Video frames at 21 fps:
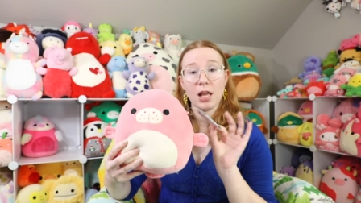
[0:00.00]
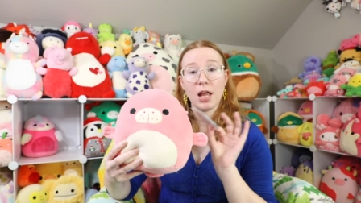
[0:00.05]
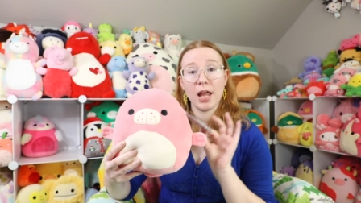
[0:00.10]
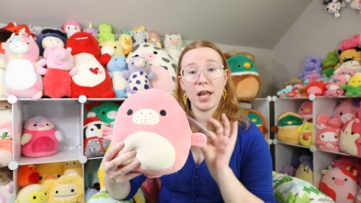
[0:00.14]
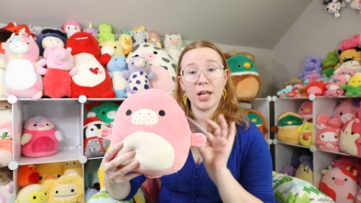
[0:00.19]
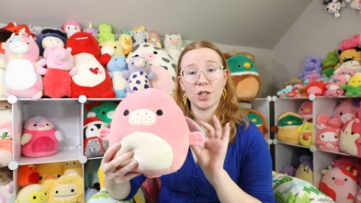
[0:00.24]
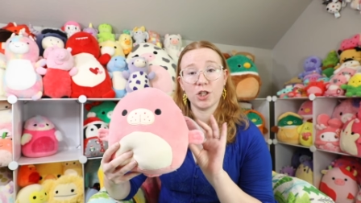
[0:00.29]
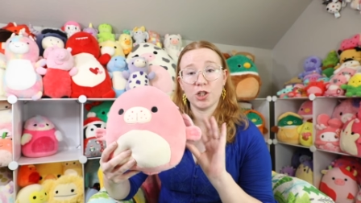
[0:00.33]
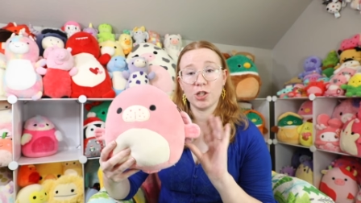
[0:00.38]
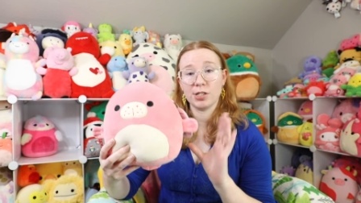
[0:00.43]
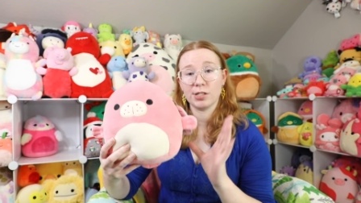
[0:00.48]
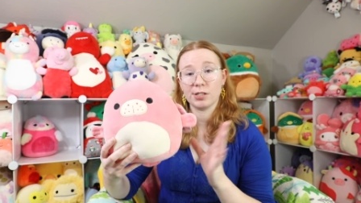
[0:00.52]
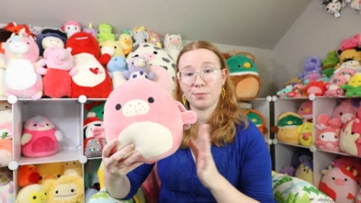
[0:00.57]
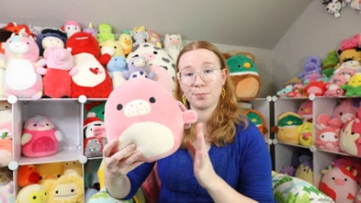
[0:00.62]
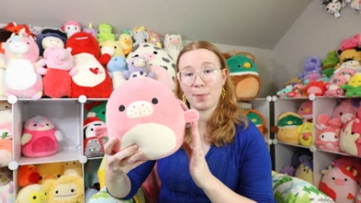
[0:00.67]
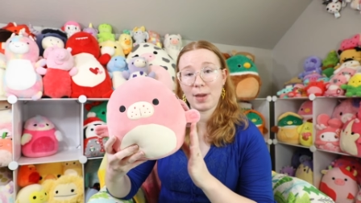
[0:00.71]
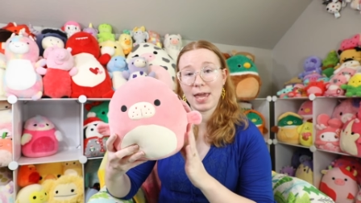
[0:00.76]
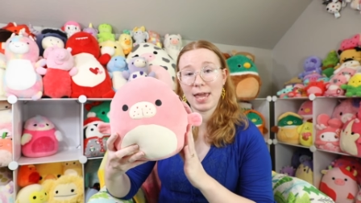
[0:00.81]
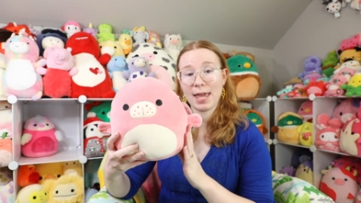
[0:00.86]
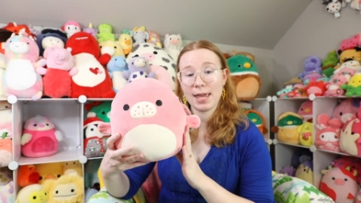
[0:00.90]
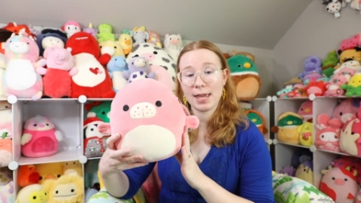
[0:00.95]
And she is
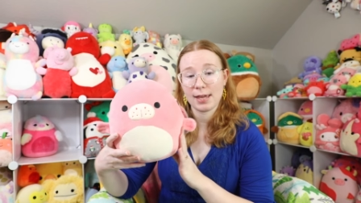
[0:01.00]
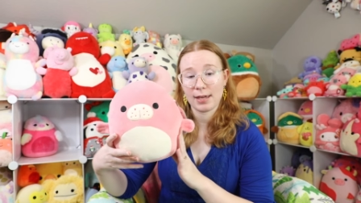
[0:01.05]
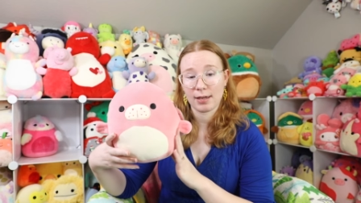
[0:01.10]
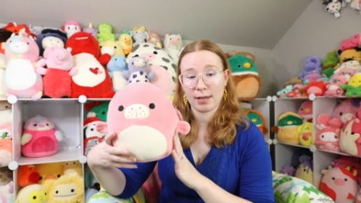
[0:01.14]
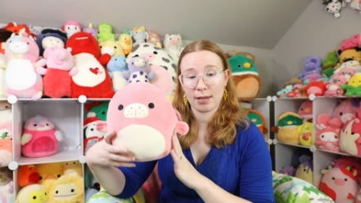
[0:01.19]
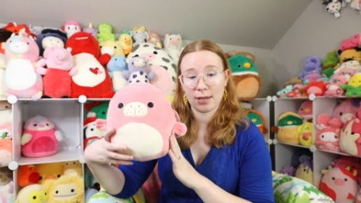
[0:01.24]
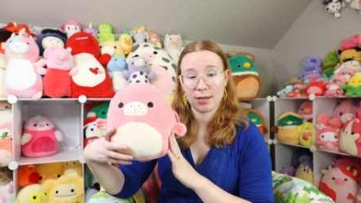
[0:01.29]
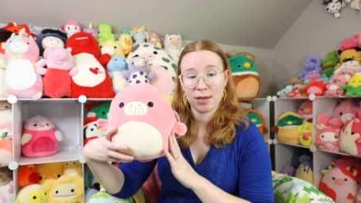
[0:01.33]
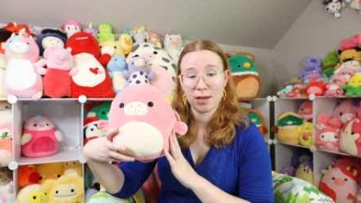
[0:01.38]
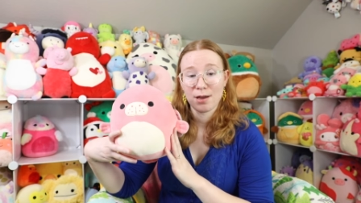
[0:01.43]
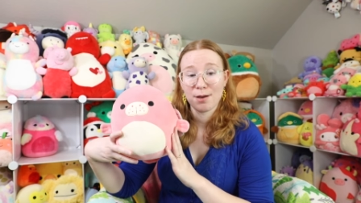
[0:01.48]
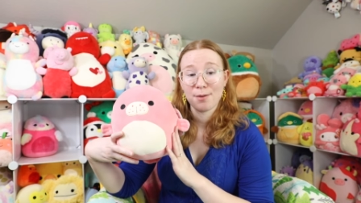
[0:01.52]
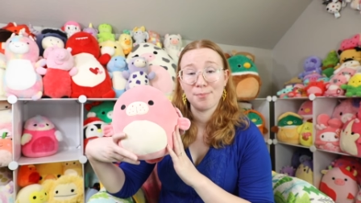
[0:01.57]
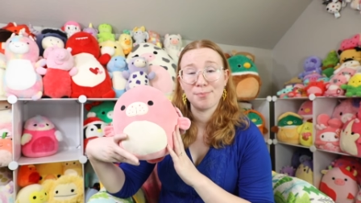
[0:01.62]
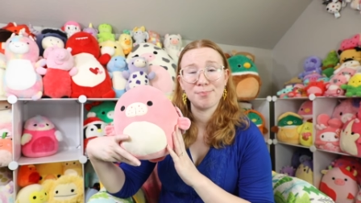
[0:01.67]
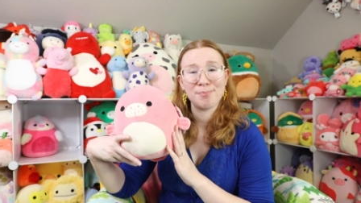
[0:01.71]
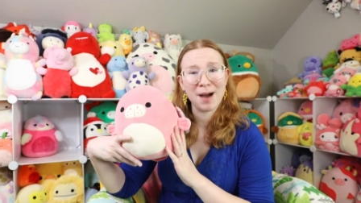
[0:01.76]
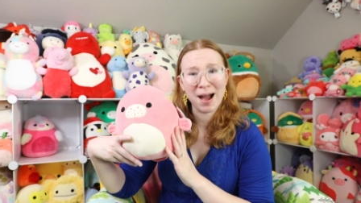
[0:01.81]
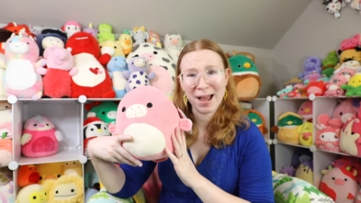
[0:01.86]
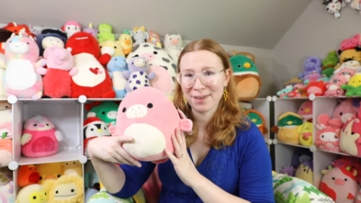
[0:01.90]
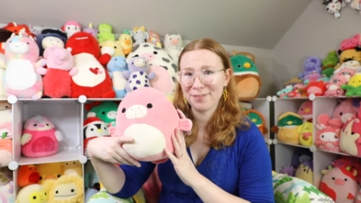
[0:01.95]
pink,
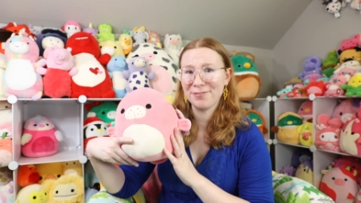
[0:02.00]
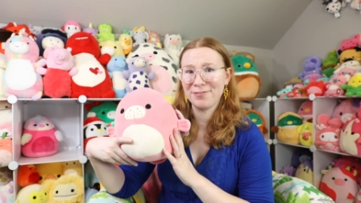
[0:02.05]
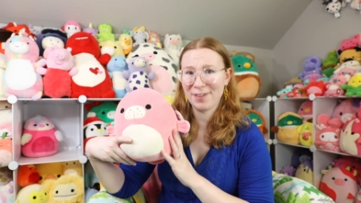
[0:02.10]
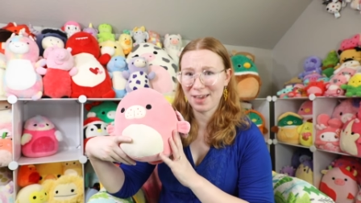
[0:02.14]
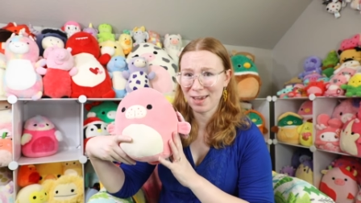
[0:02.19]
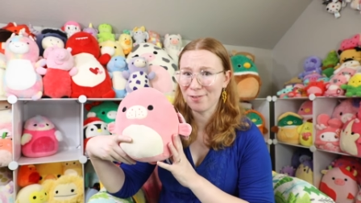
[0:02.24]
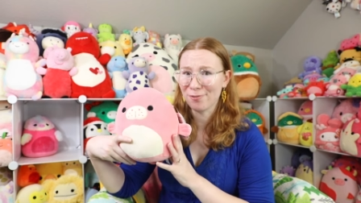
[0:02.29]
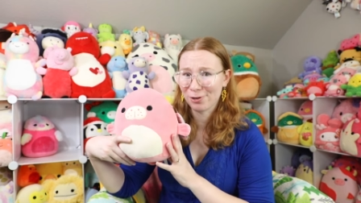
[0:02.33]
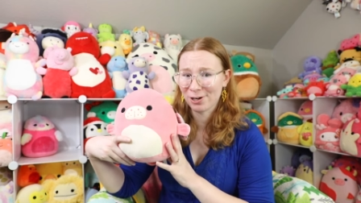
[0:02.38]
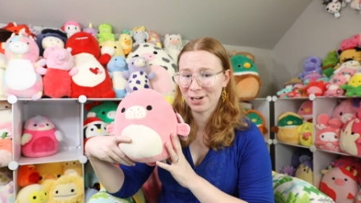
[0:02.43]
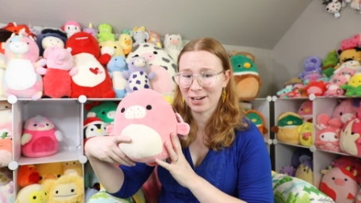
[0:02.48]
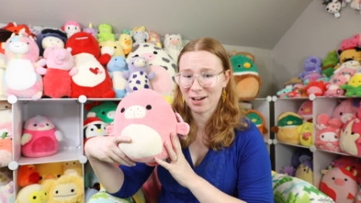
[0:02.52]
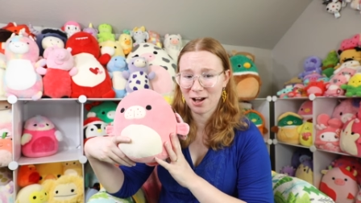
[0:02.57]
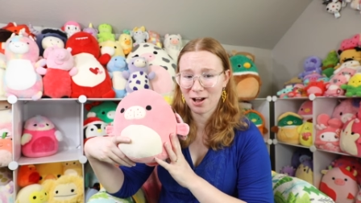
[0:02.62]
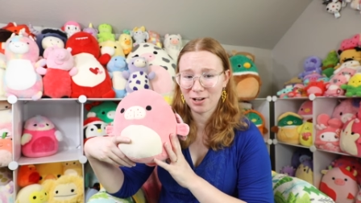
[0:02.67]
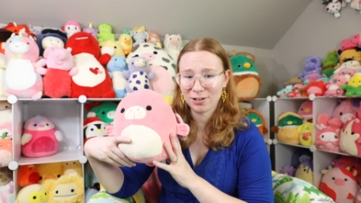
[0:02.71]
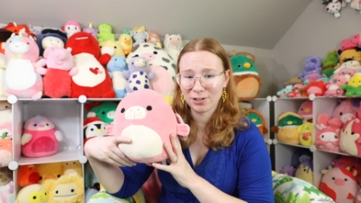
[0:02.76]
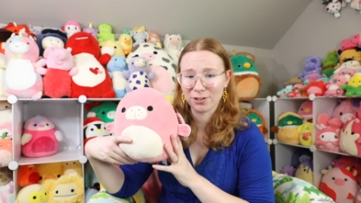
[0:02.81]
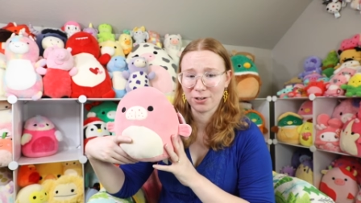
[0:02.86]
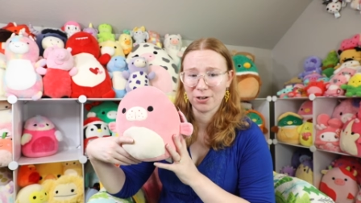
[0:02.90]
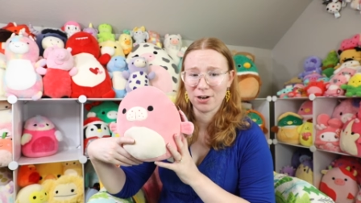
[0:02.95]
my favorite
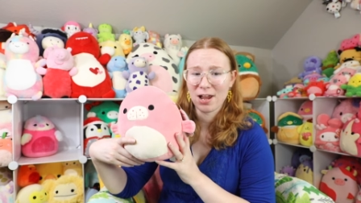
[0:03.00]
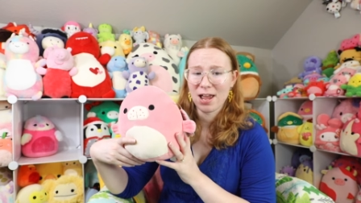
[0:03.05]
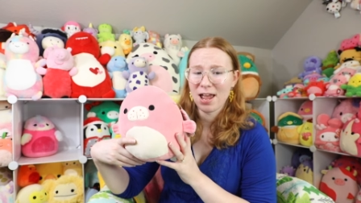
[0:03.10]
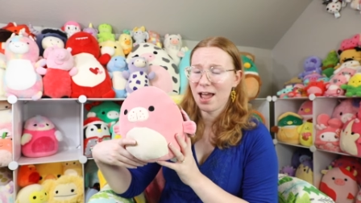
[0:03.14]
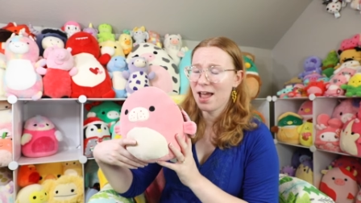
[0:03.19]
color.